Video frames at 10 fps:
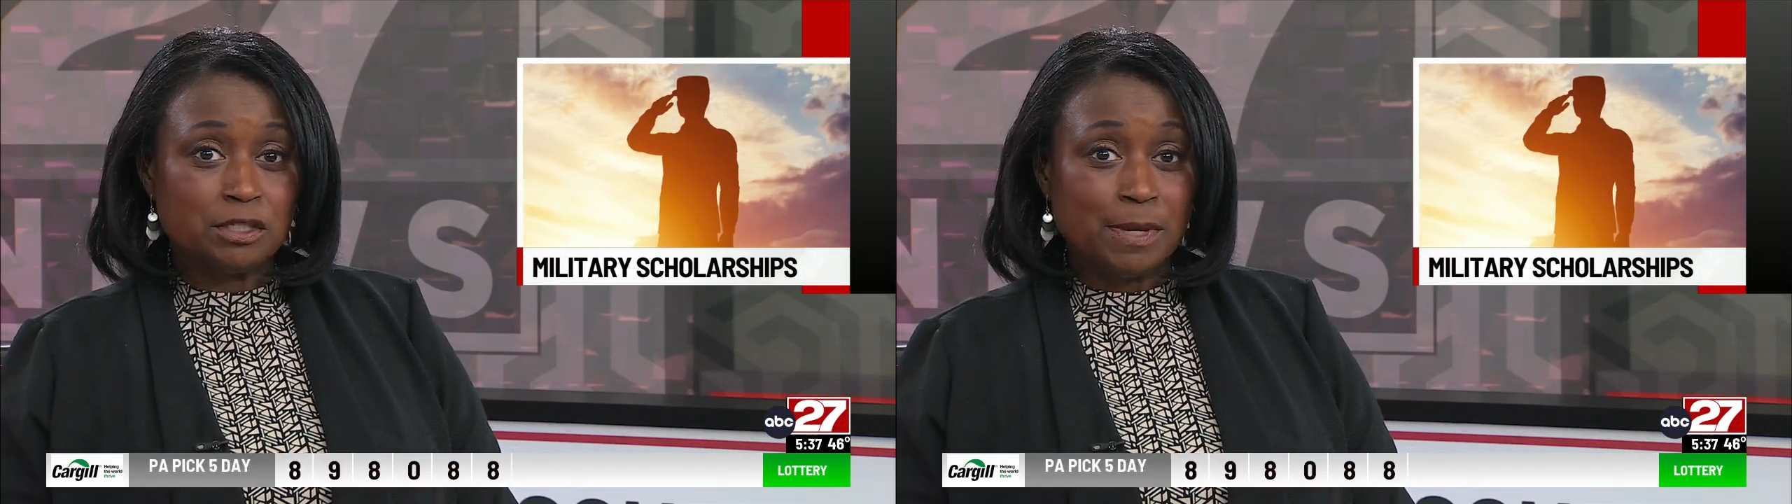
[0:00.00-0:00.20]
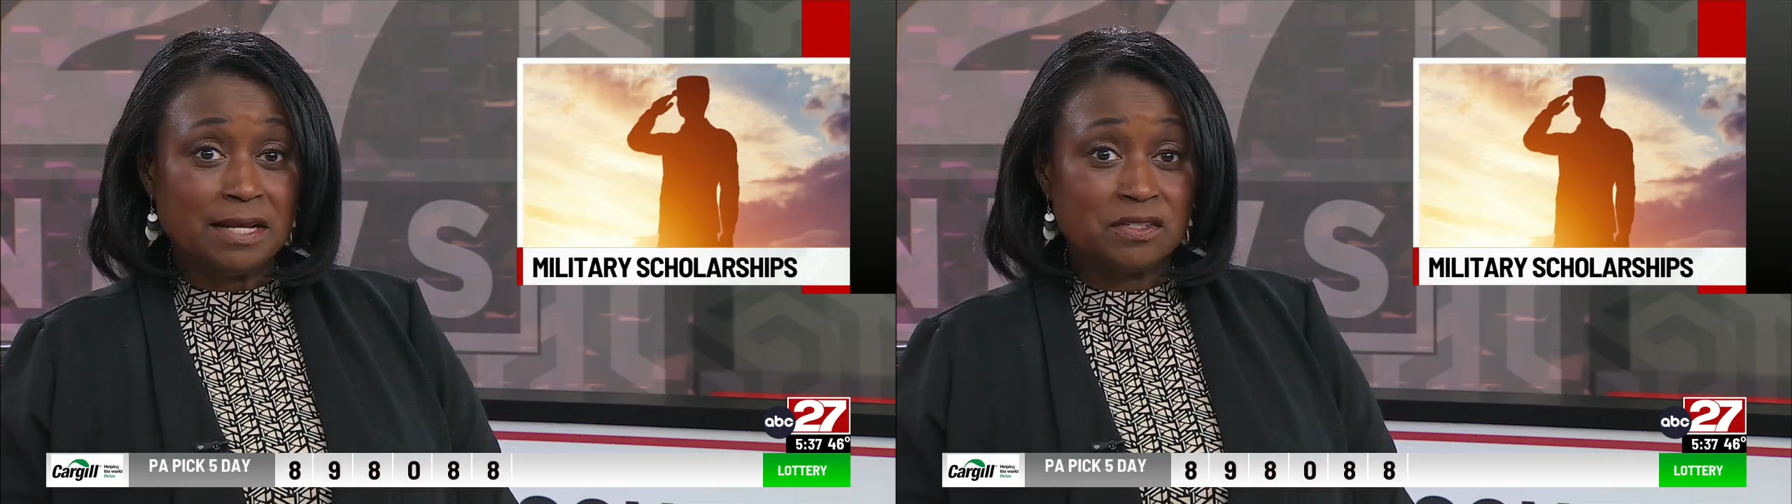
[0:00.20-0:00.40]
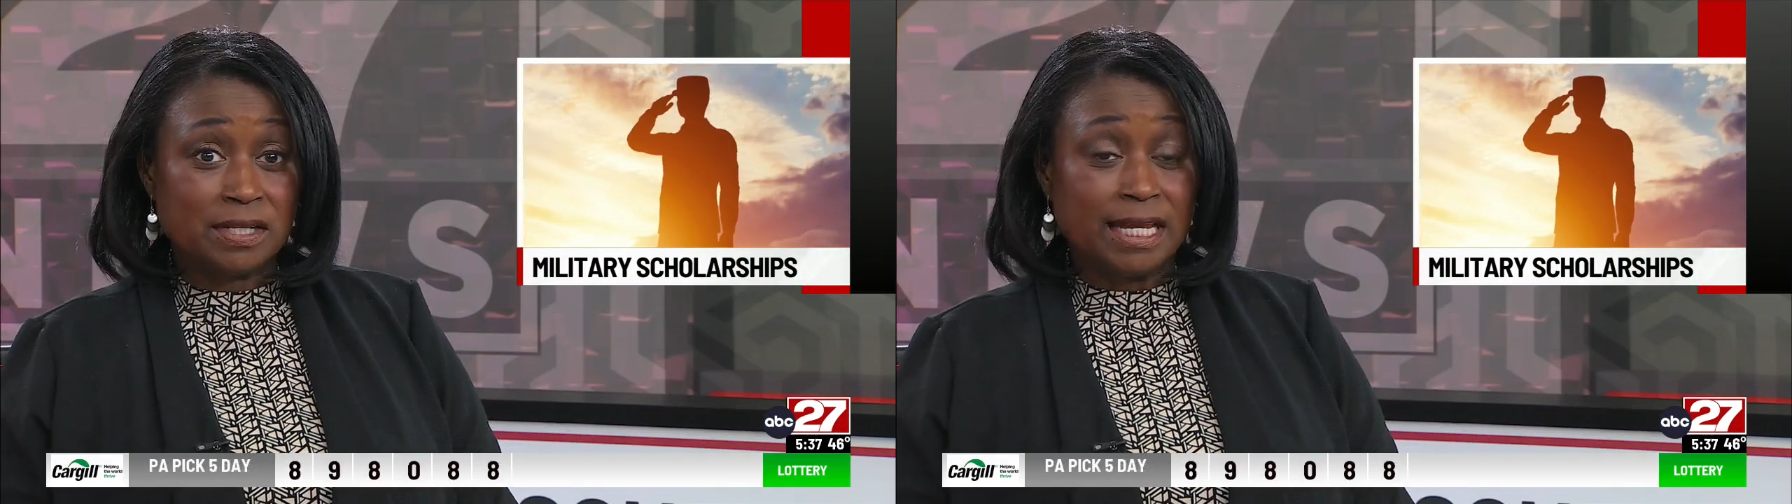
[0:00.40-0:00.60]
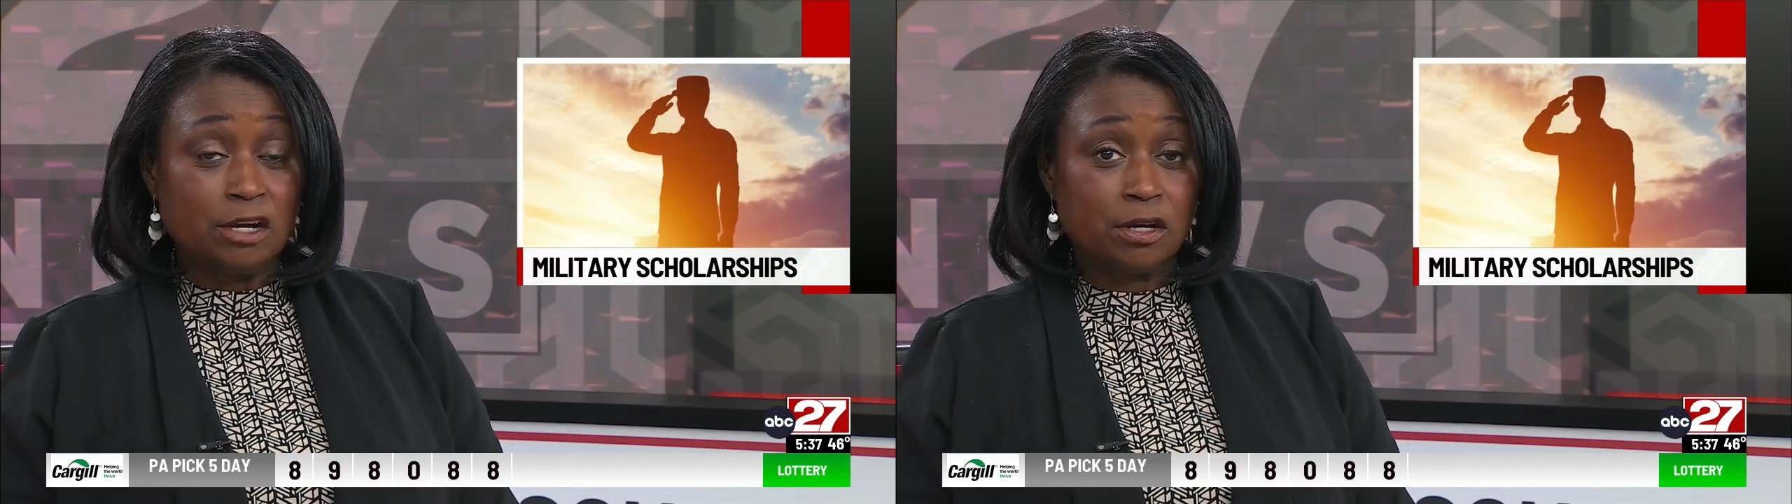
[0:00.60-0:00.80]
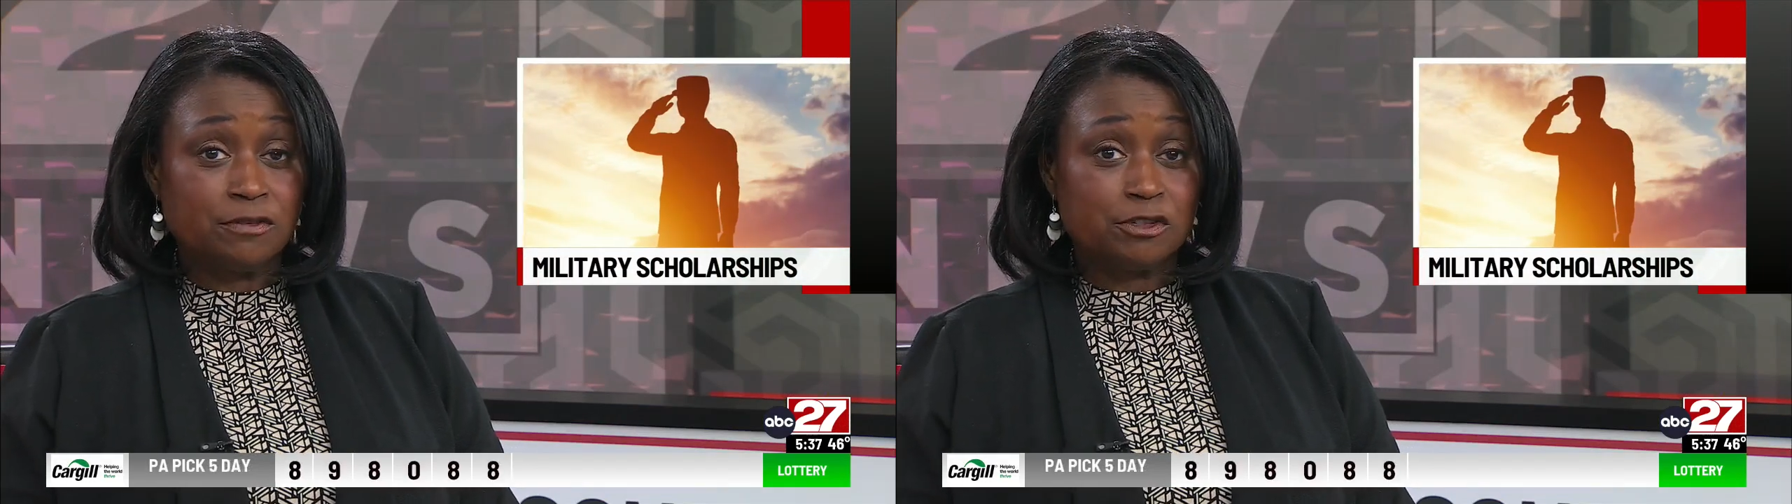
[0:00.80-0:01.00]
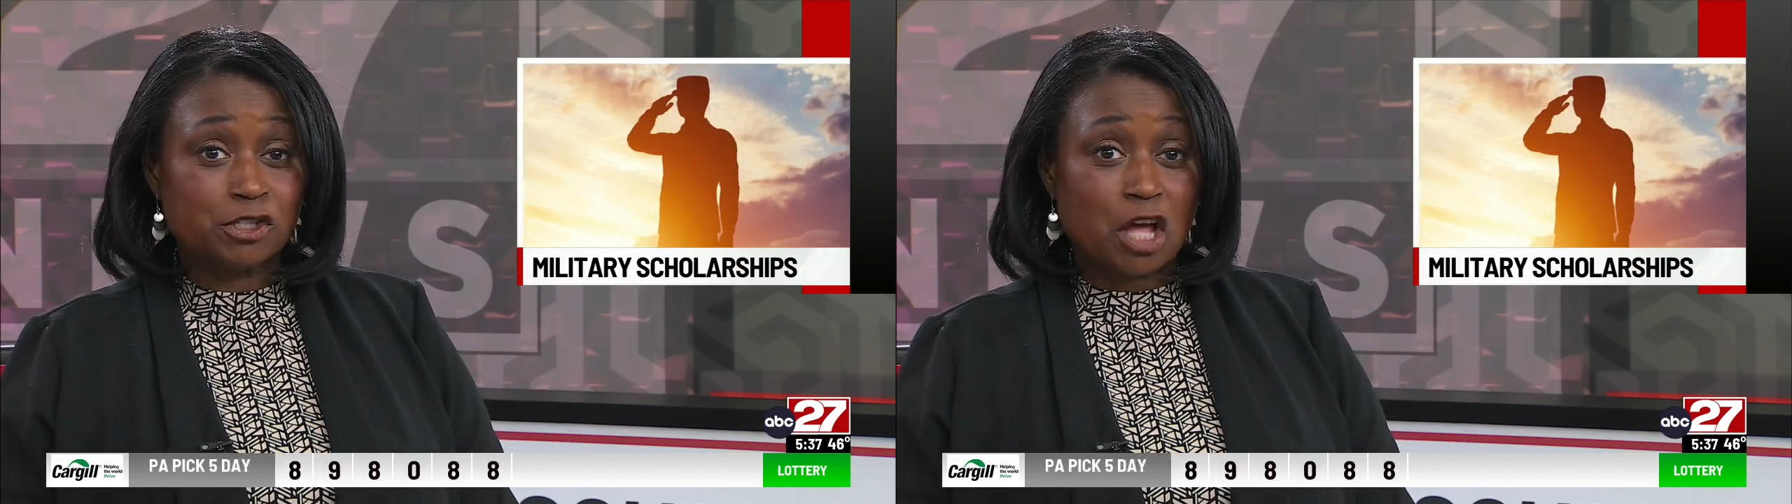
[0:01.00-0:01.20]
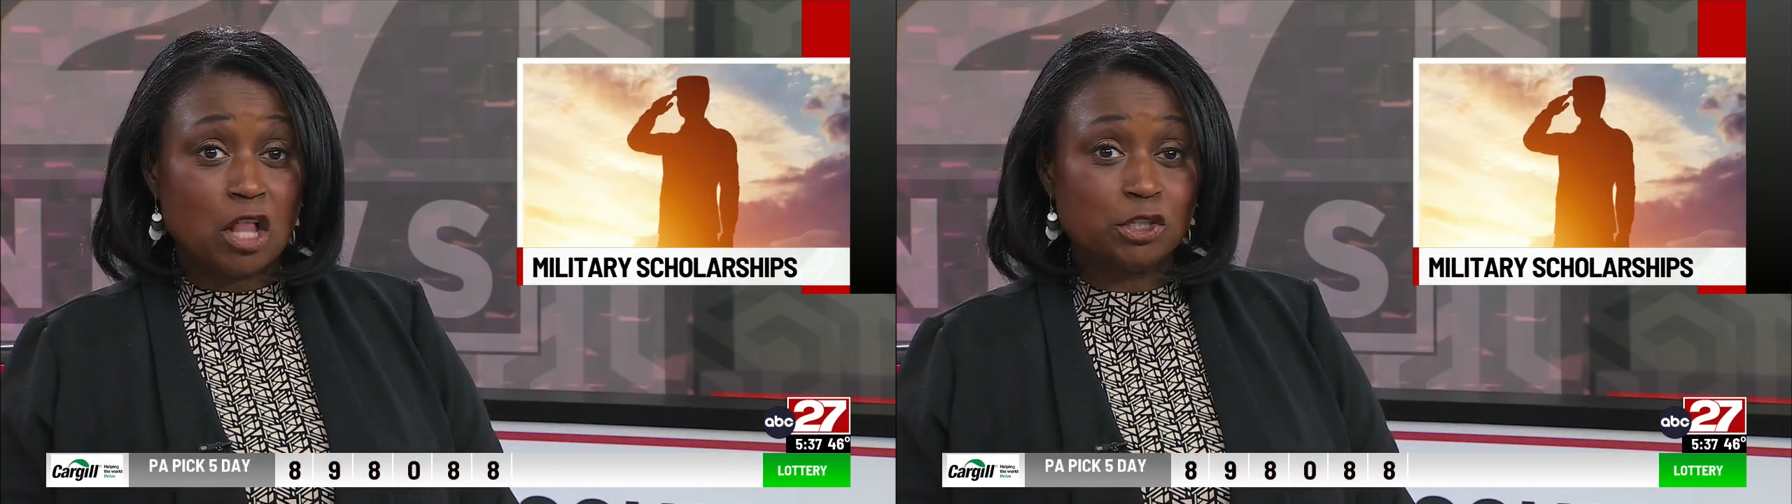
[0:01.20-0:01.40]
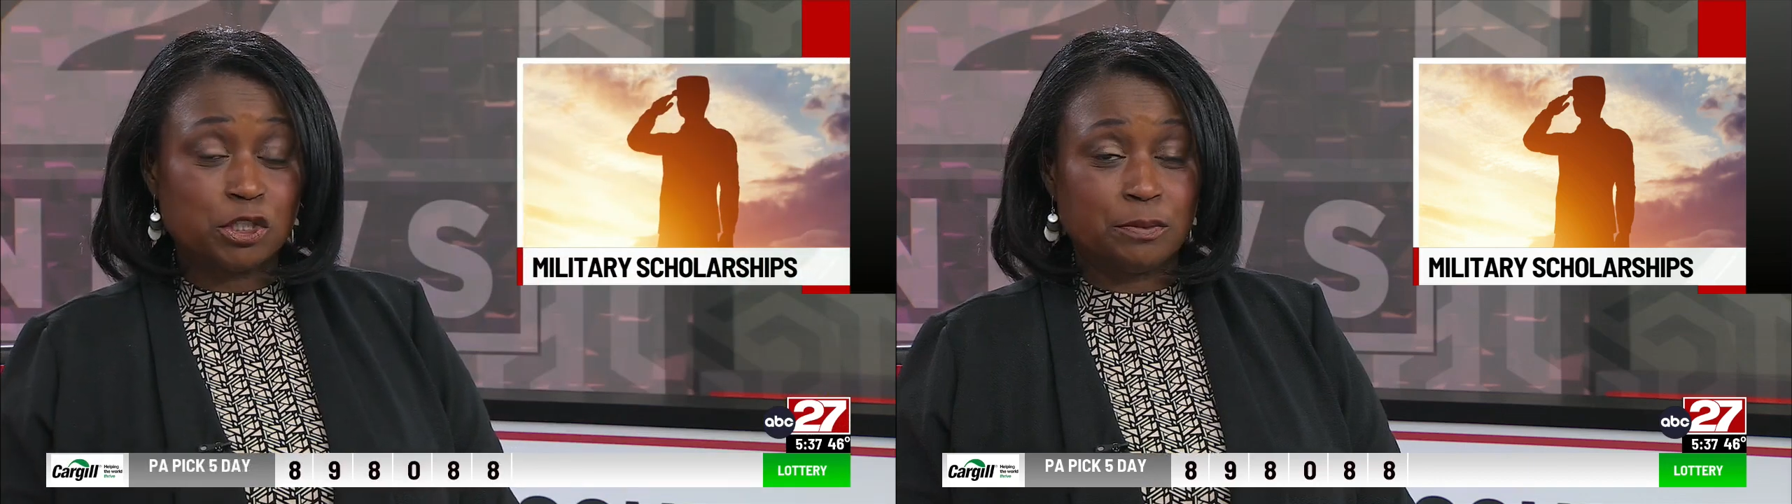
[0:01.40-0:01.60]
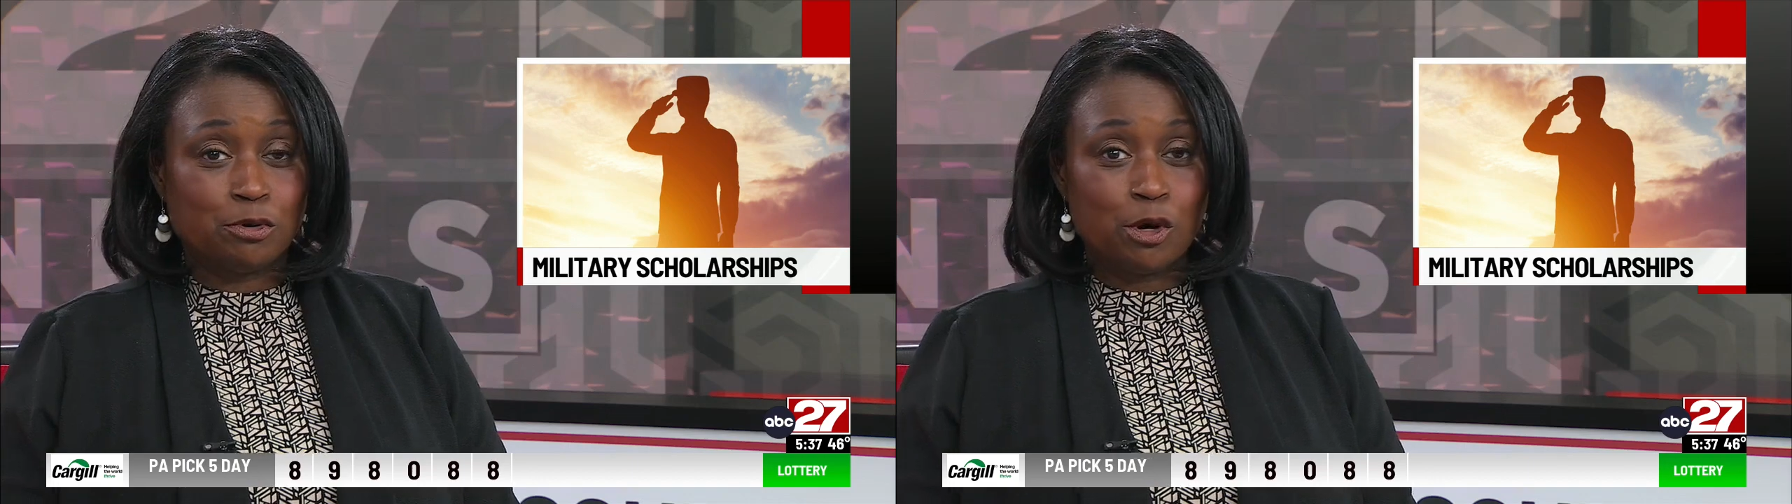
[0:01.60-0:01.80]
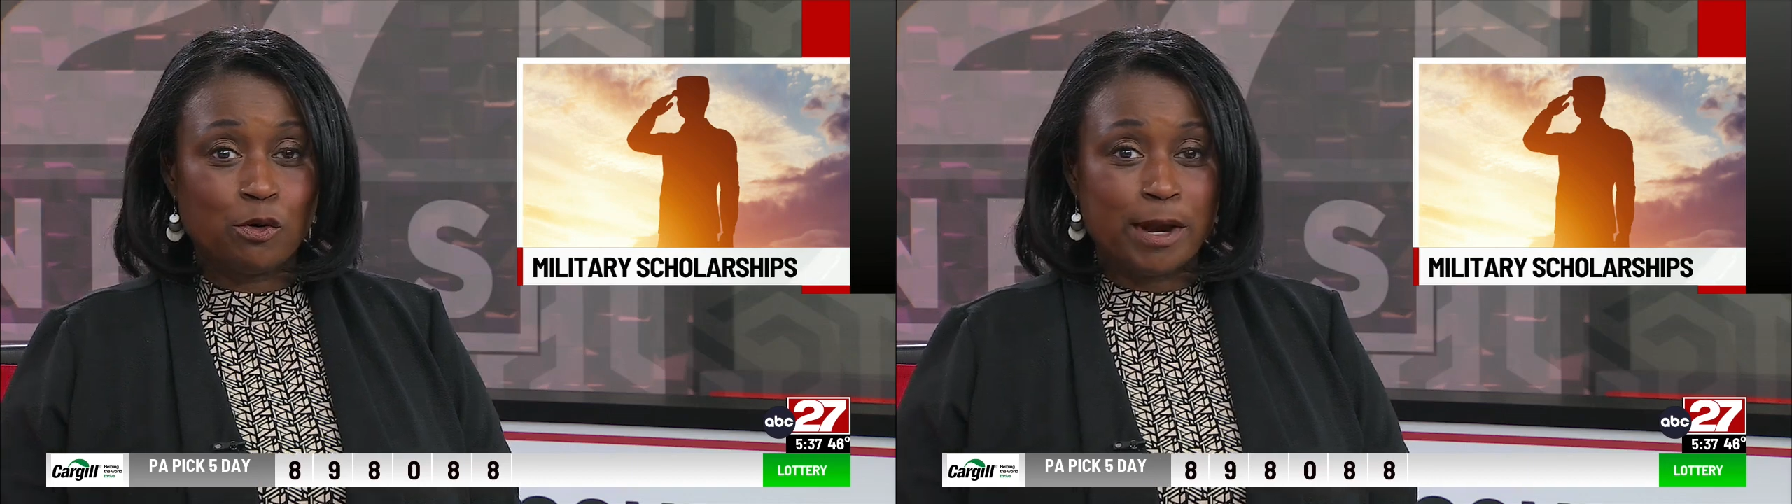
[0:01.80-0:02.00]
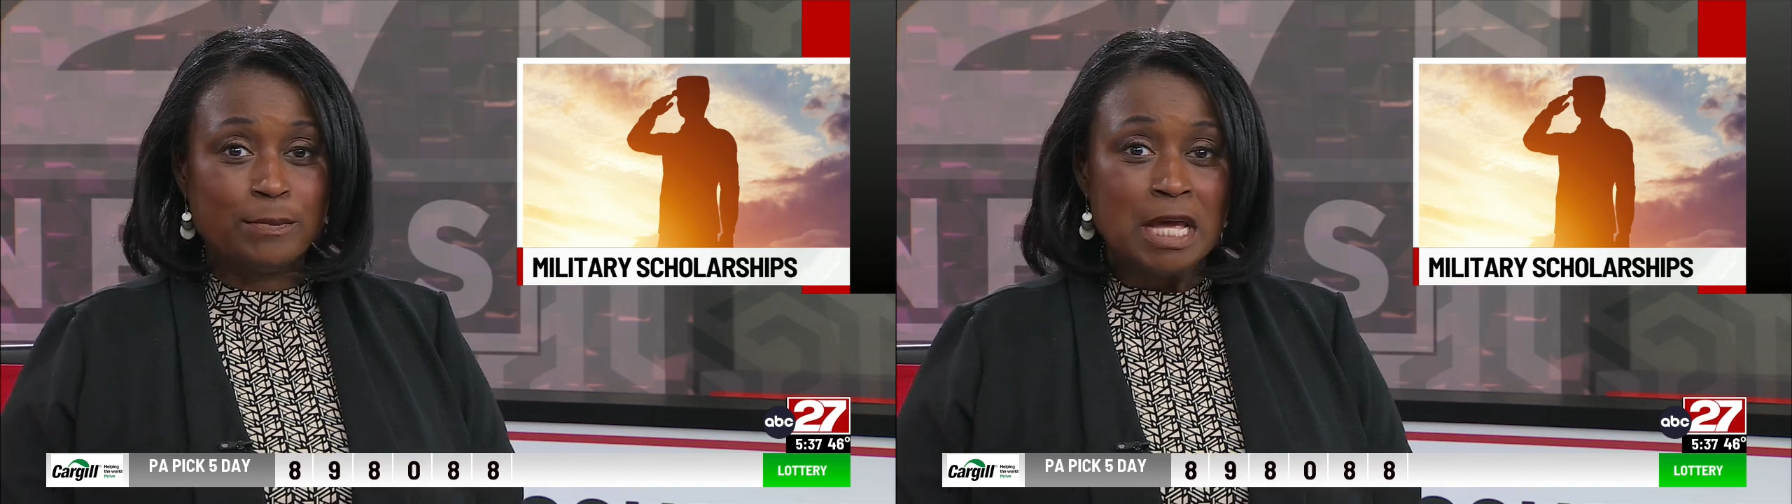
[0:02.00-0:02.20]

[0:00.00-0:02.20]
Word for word: Spouse and Caregiver Scholarship Program.